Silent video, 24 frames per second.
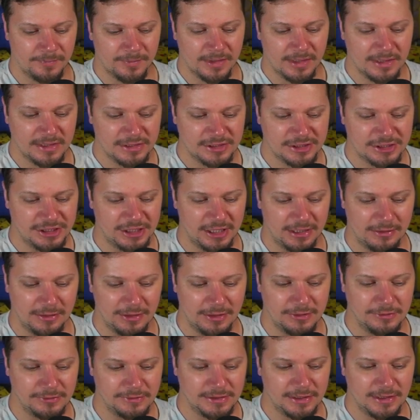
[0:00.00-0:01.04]

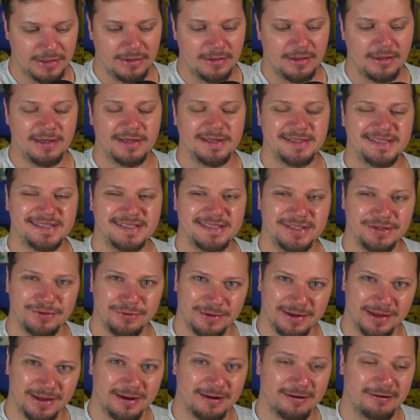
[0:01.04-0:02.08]
Shellos,
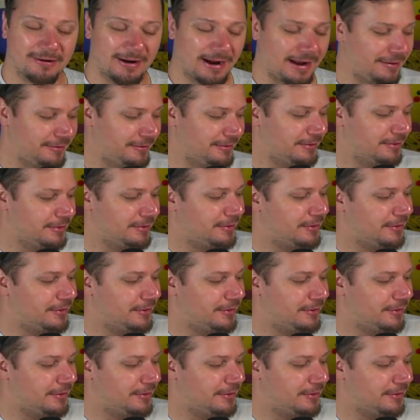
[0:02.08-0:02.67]
Hisuian Growlithe